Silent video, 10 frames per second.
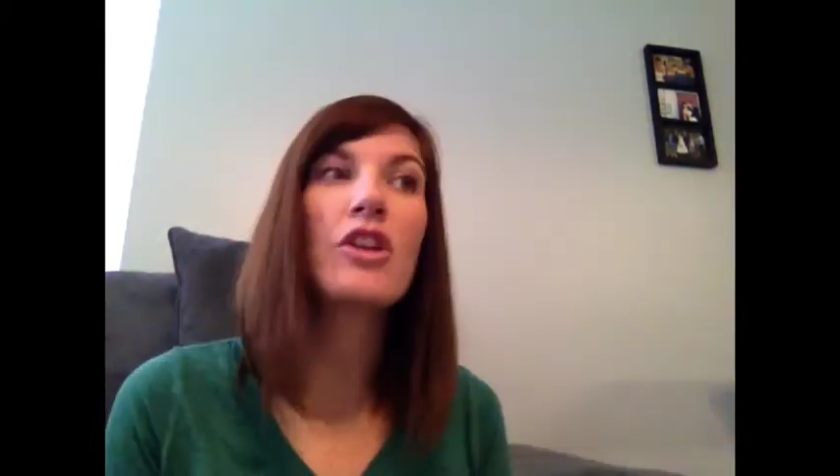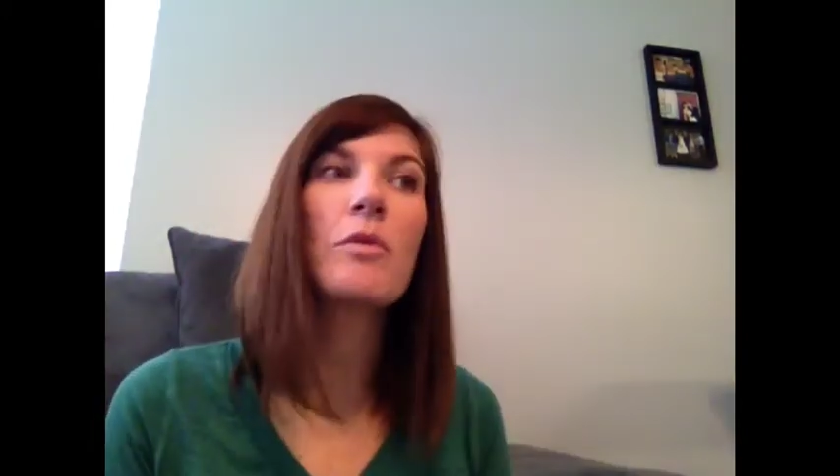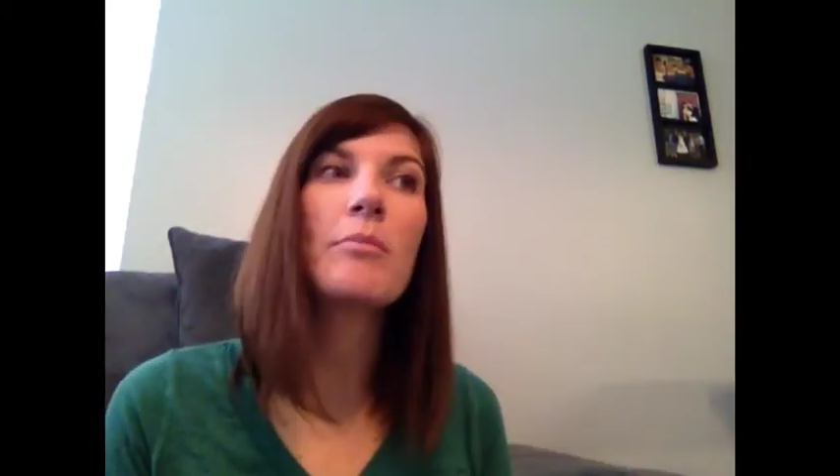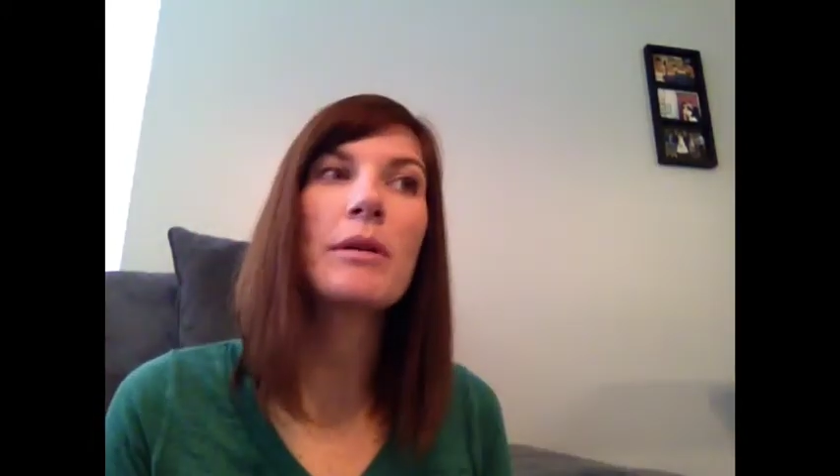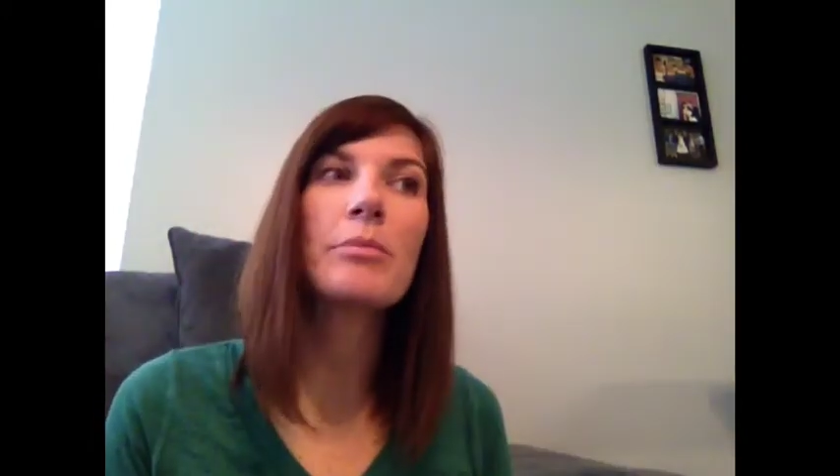
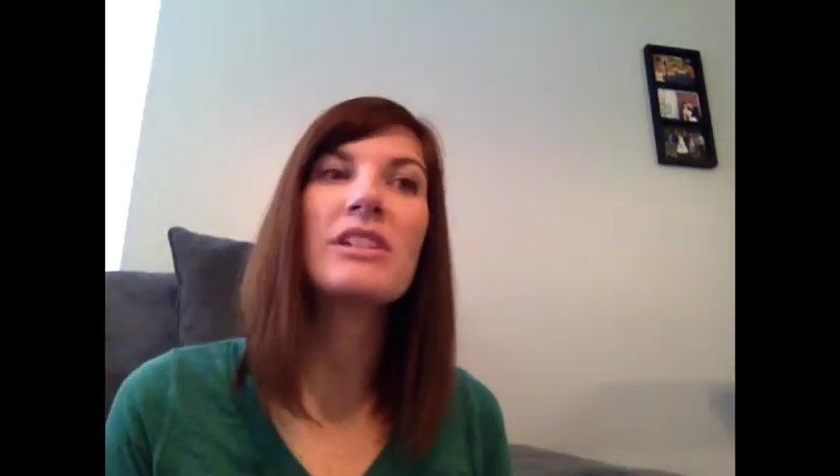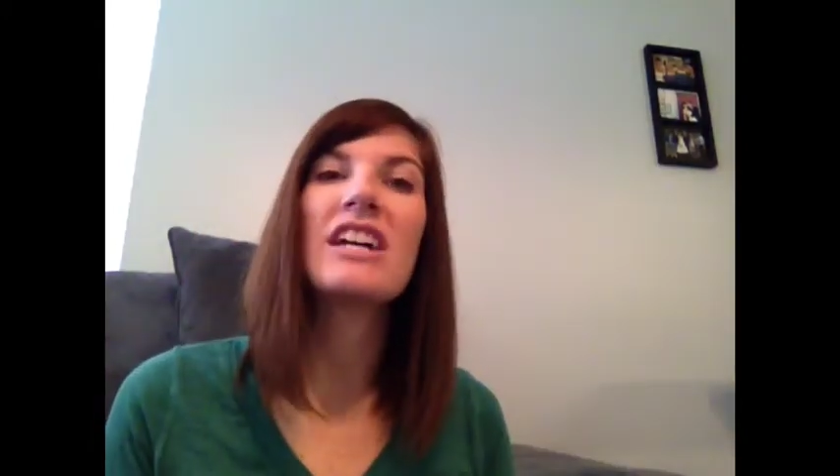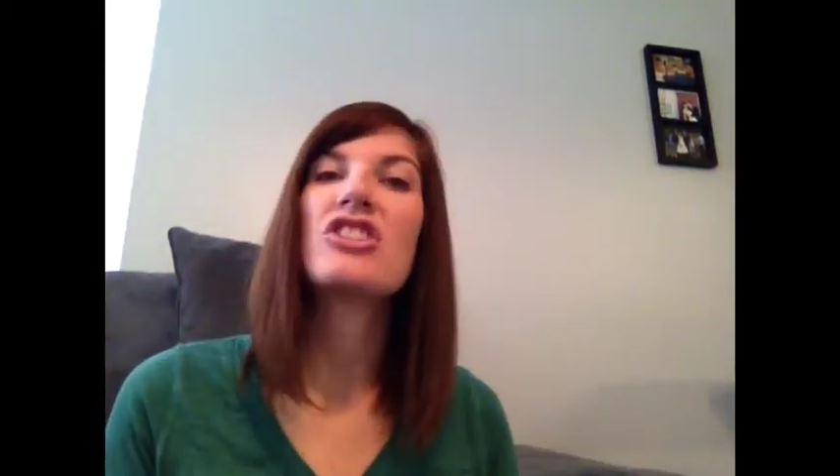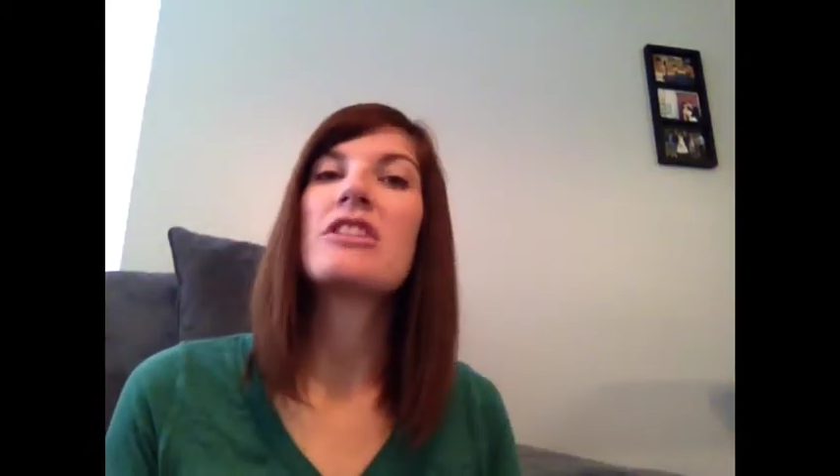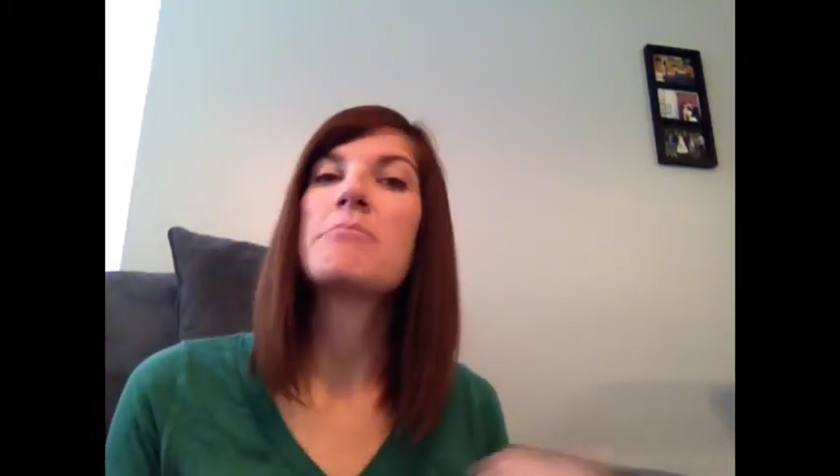want people
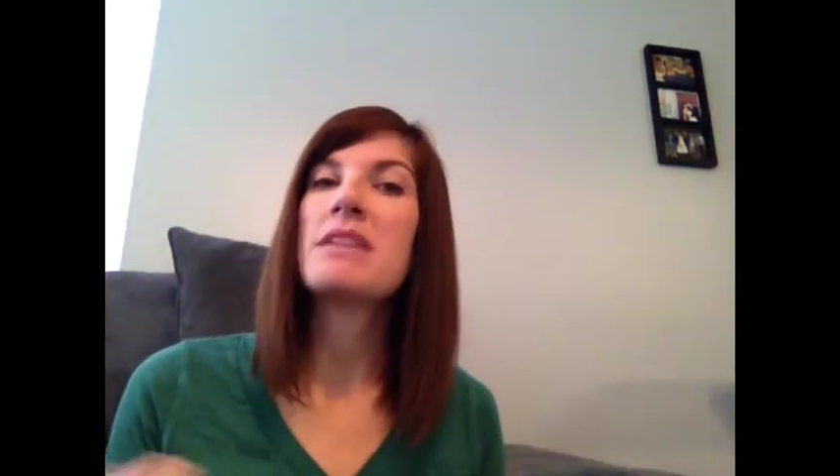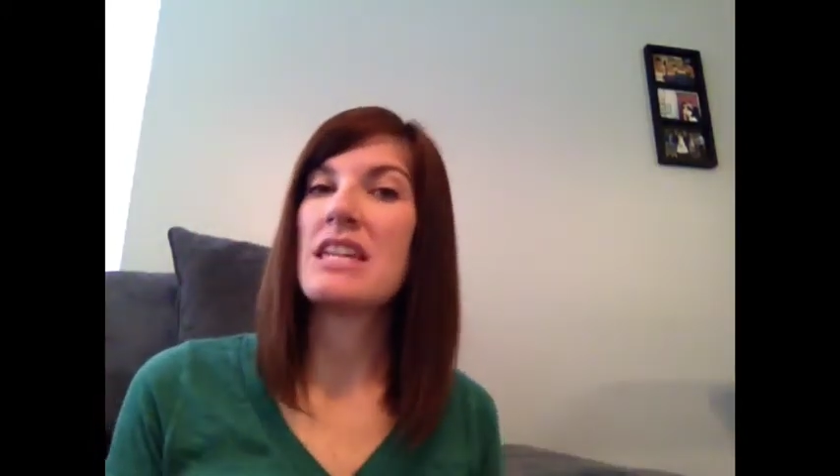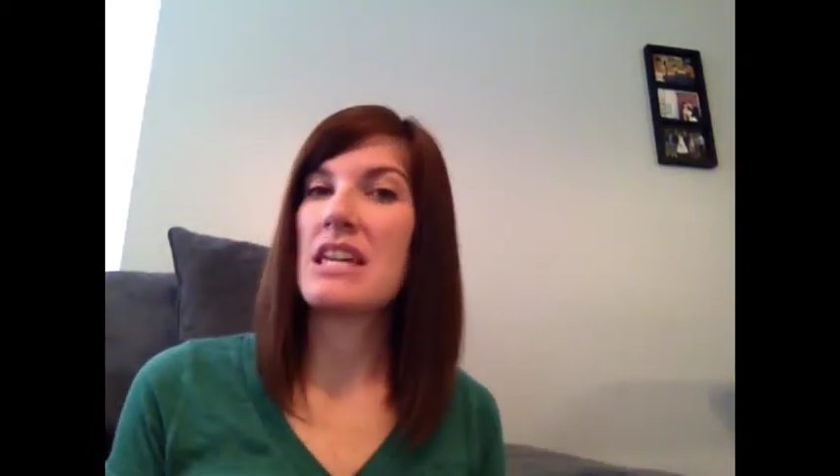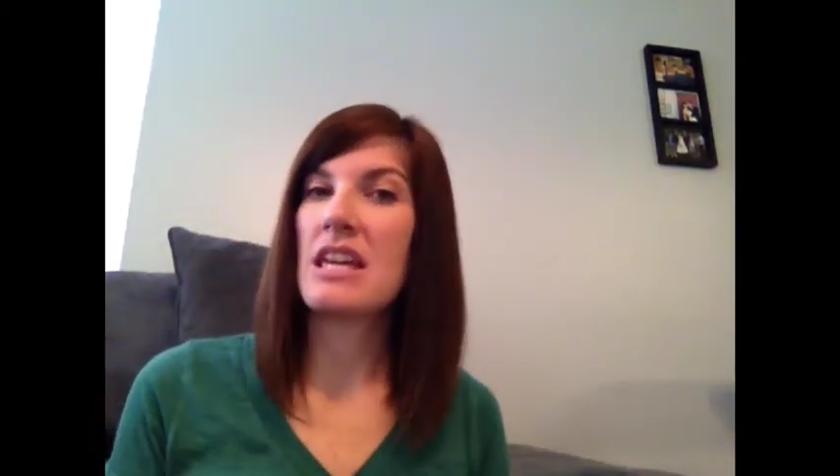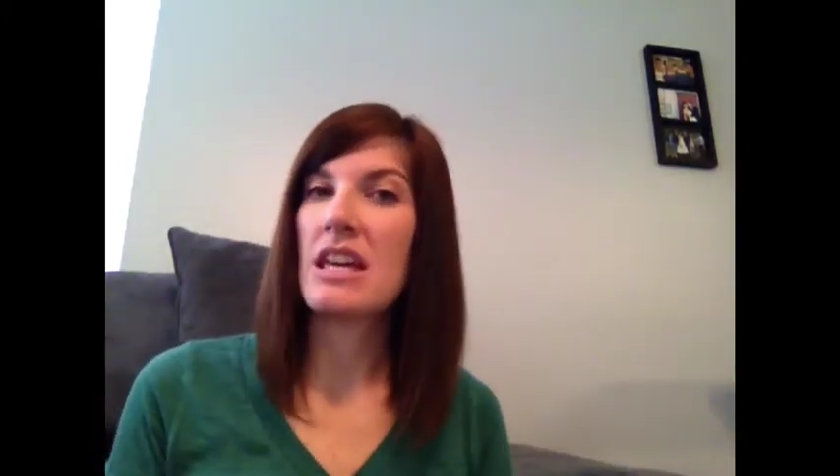touching
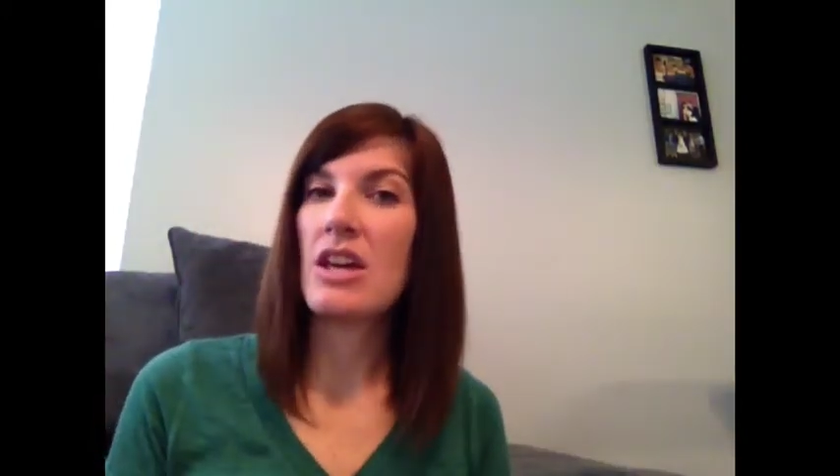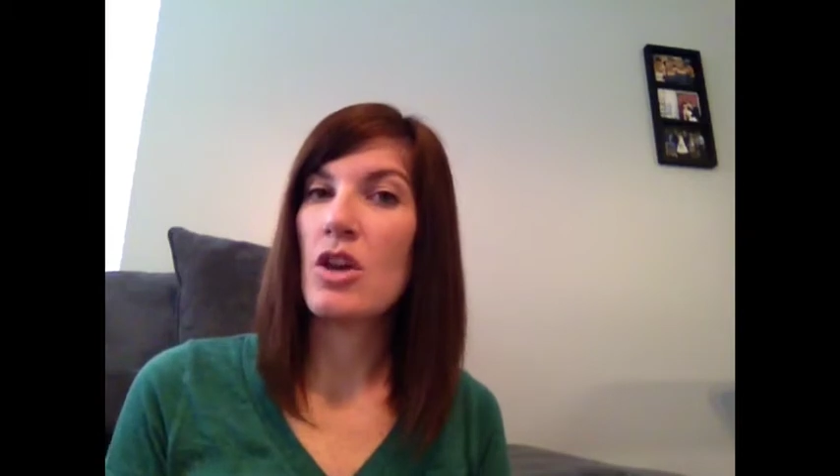me